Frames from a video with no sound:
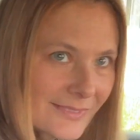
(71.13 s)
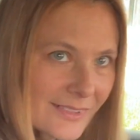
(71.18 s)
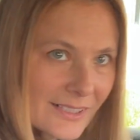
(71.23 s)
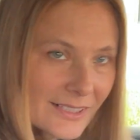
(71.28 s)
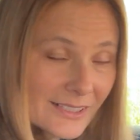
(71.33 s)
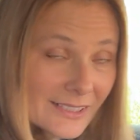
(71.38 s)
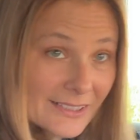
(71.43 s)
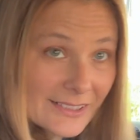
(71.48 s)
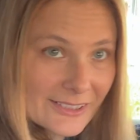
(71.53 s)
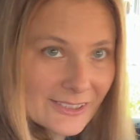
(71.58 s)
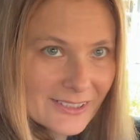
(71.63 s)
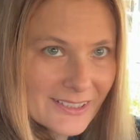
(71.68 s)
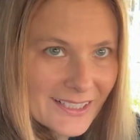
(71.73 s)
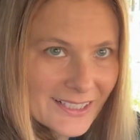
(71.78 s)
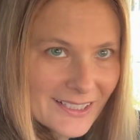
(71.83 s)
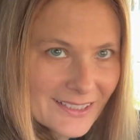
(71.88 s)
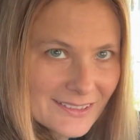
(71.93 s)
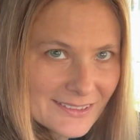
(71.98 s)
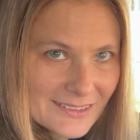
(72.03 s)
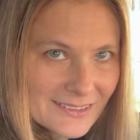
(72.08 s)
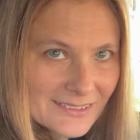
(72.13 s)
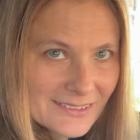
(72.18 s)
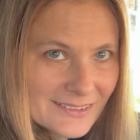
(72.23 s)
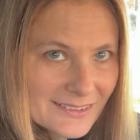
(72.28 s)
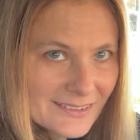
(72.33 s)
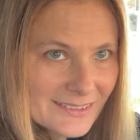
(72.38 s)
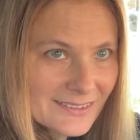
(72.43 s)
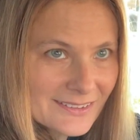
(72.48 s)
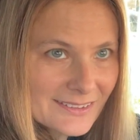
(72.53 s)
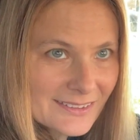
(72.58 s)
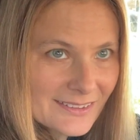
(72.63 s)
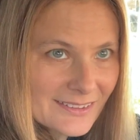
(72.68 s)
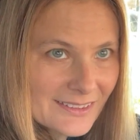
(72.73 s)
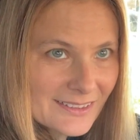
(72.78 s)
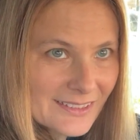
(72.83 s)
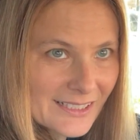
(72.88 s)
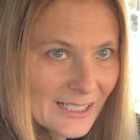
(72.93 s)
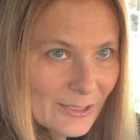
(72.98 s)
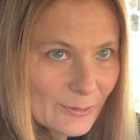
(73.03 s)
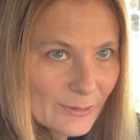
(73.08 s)
You hear that?
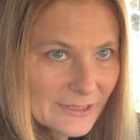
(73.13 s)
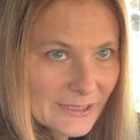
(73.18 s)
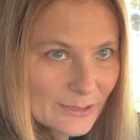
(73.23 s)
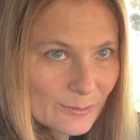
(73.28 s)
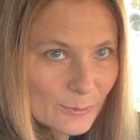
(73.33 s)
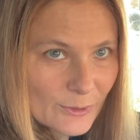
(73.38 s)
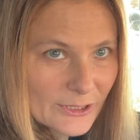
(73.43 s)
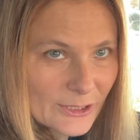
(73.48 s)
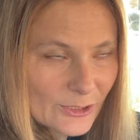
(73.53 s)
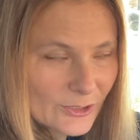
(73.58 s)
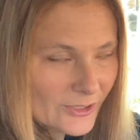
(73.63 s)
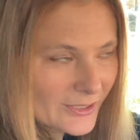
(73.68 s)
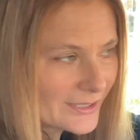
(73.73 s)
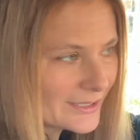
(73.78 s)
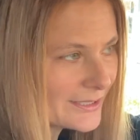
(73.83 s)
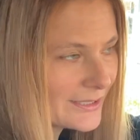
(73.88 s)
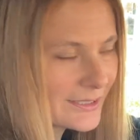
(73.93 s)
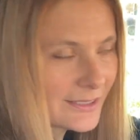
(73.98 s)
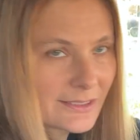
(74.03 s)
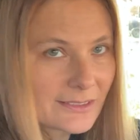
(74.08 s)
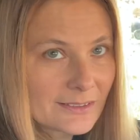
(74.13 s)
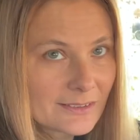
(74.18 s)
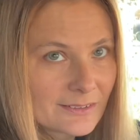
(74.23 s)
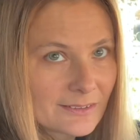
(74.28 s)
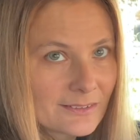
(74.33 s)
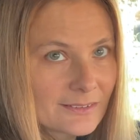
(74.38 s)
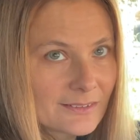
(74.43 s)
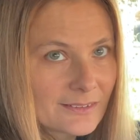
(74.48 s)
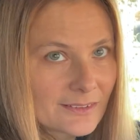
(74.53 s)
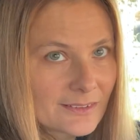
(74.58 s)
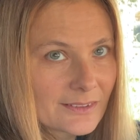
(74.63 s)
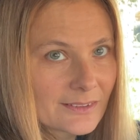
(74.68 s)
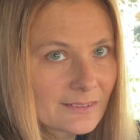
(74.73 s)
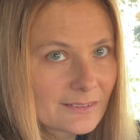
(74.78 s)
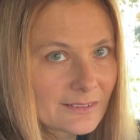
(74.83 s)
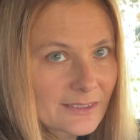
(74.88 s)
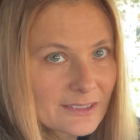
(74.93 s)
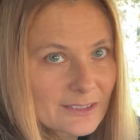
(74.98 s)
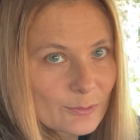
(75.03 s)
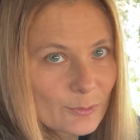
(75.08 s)
How it didn't want to crank?
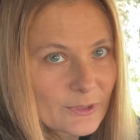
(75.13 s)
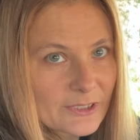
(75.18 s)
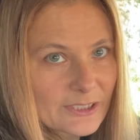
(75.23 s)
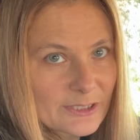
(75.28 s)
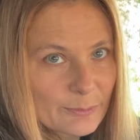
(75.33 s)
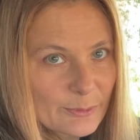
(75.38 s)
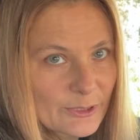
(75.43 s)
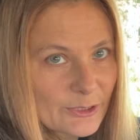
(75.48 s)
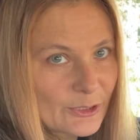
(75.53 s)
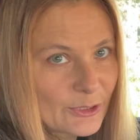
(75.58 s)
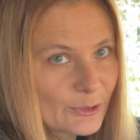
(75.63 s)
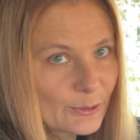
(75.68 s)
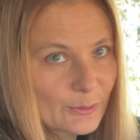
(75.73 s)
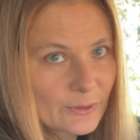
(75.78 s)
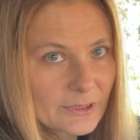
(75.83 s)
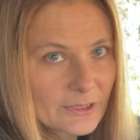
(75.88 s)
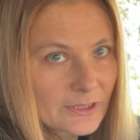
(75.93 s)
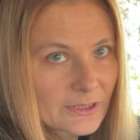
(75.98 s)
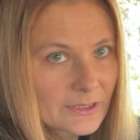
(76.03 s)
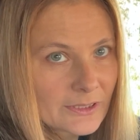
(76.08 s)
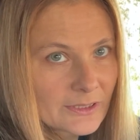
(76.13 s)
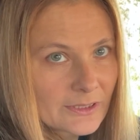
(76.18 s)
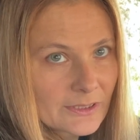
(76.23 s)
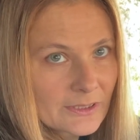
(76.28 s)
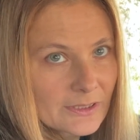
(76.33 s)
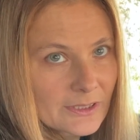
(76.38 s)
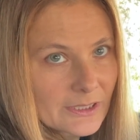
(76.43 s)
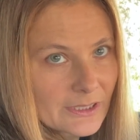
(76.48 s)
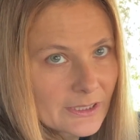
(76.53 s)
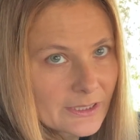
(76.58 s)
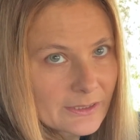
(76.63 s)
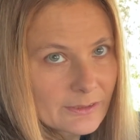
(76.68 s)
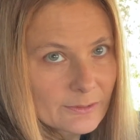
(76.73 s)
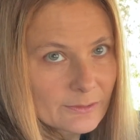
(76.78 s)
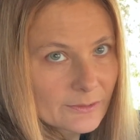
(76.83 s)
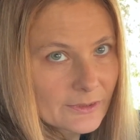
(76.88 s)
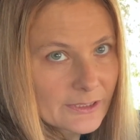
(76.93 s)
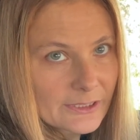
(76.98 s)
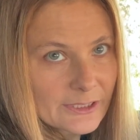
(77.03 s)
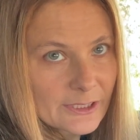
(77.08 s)
That's what it's been doing. I don't
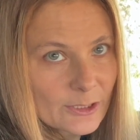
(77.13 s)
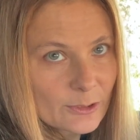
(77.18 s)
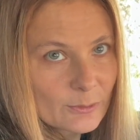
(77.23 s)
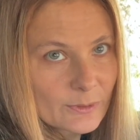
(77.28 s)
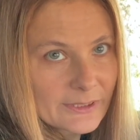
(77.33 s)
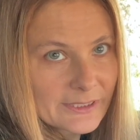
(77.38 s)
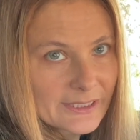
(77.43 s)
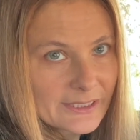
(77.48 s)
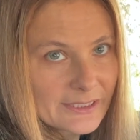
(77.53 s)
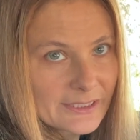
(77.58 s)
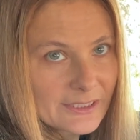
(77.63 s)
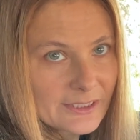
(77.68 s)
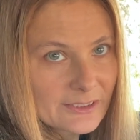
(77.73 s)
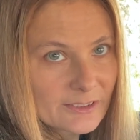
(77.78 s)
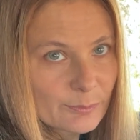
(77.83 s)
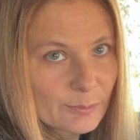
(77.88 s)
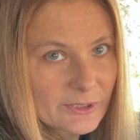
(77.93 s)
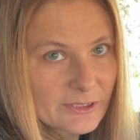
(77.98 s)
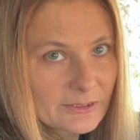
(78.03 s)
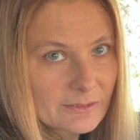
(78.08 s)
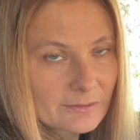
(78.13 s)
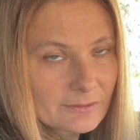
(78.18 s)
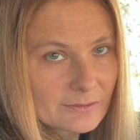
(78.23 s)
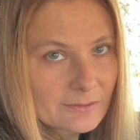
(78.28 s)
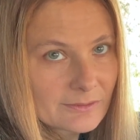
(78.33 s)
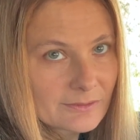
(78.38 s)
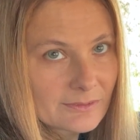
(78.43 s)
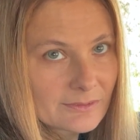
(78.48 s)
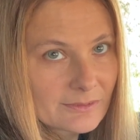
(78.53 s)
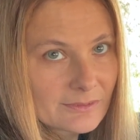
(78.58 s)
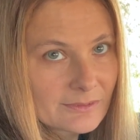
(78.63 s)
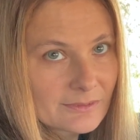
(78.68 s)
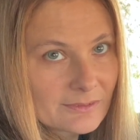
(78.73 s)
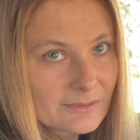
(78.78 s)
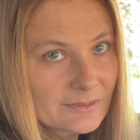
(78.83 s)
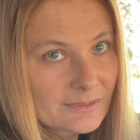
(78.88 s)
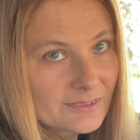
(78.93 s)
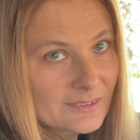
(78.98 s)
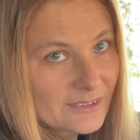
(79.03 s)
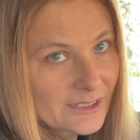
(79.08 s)
really know what that is, but
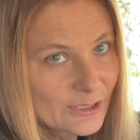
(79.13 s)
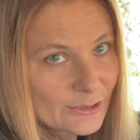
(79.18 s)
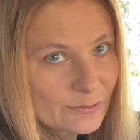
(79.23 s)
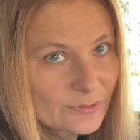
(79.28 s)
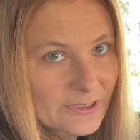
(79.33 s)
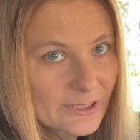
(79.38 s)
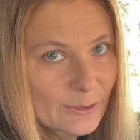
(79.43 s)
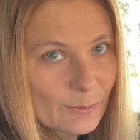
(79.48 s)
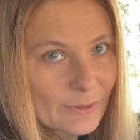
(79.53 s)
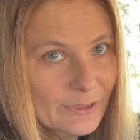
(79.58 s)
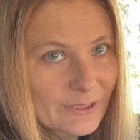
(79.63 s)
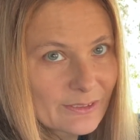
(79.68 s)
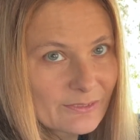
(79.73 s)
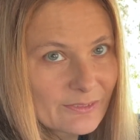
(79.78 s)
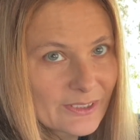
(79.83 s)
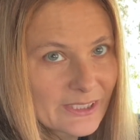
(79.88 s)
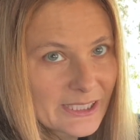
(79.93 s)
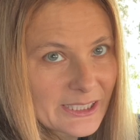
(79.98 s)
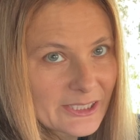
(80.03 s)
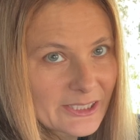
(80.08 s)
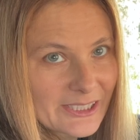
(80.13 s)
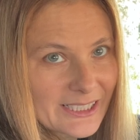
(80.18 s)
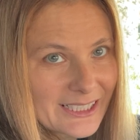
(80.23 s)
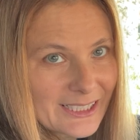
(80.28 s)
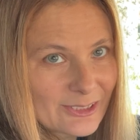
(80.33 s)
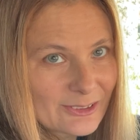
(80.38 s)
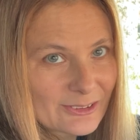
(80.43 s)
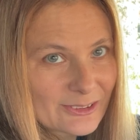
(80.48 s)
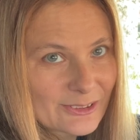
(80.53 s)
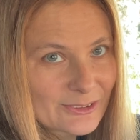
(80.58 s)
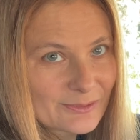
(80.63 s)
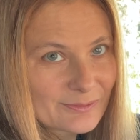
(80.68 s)
hopefully we can figure it out.